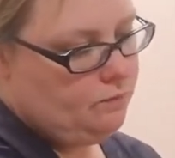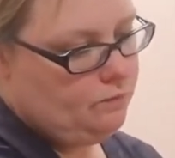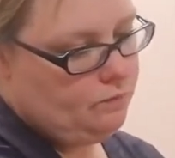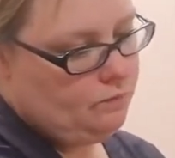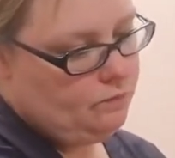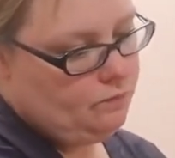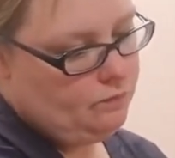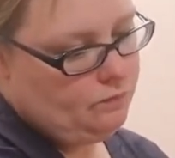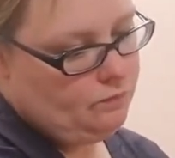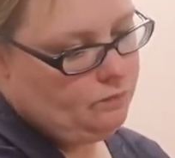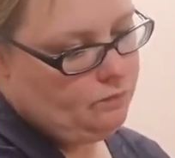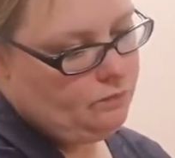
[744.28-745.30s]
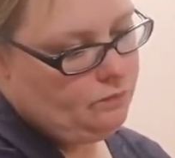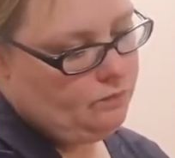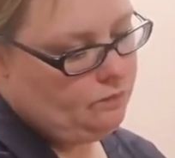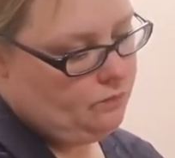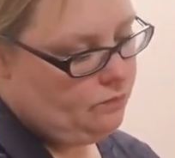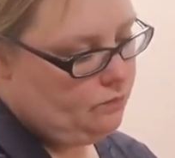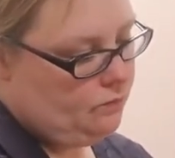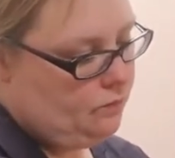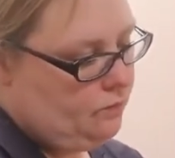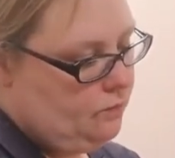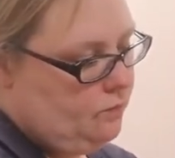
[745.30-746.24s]

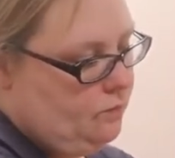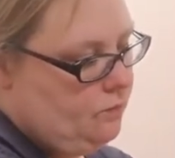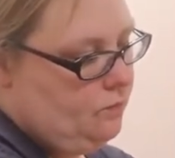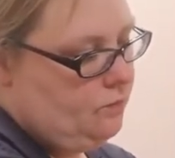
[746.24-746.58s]
No one is speaking in this clip.